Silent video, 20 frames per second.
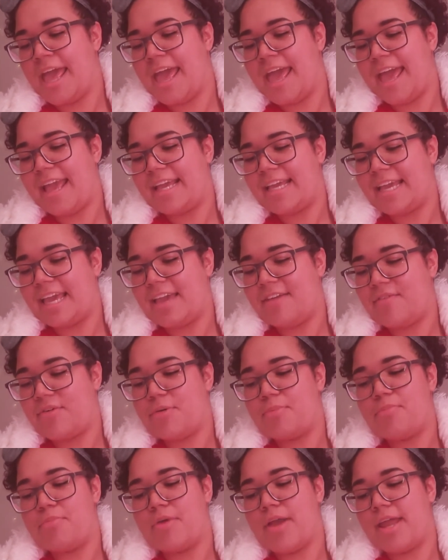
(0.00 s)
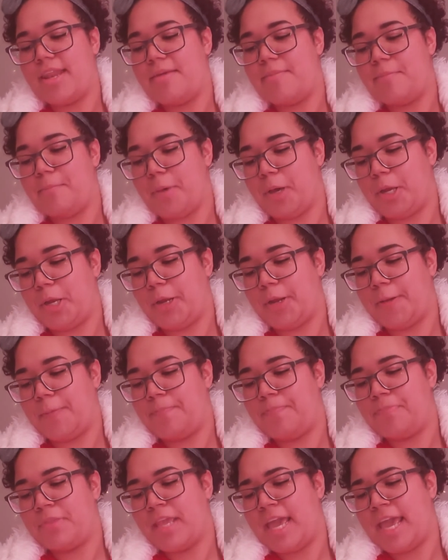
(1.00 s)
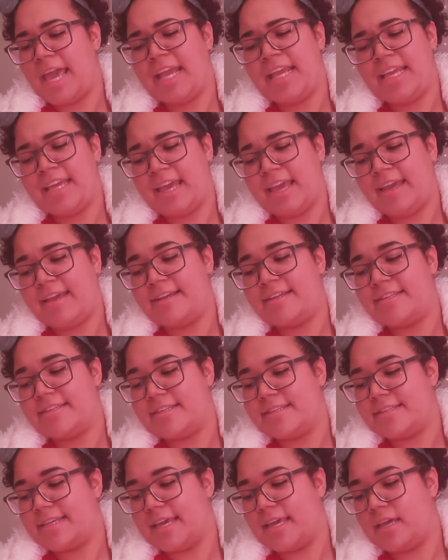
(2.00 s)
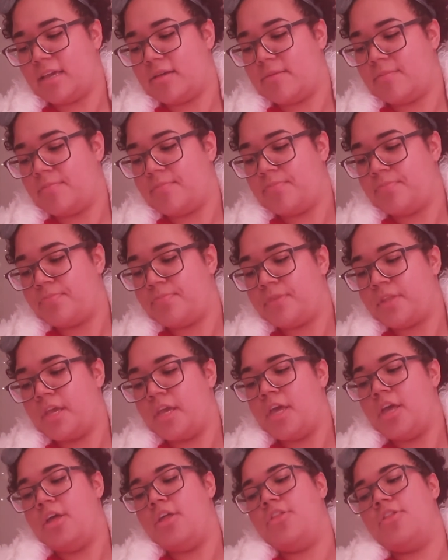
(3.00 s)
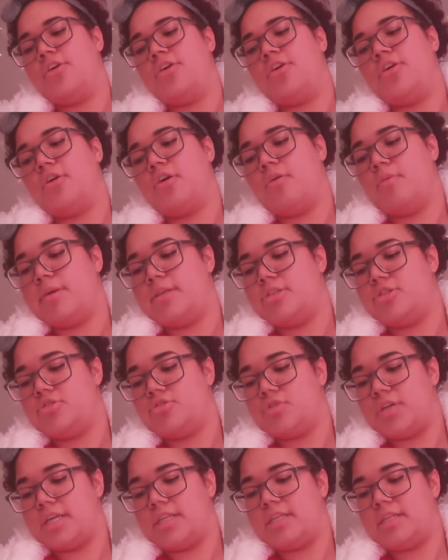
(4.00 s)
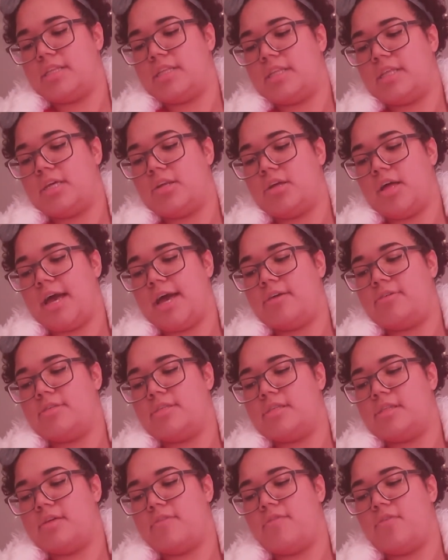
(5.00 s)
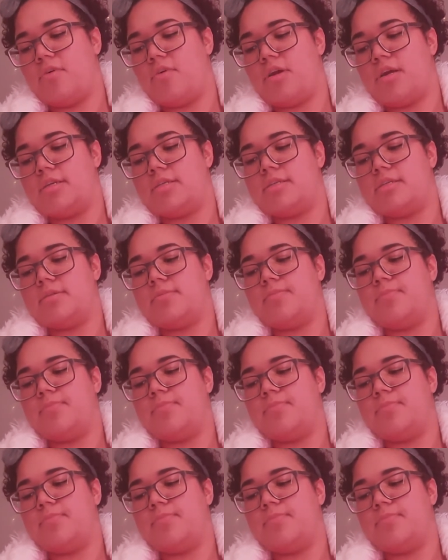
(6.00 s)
and gave her bread and butter and cake to take. The girl went straight to the little house in the forest.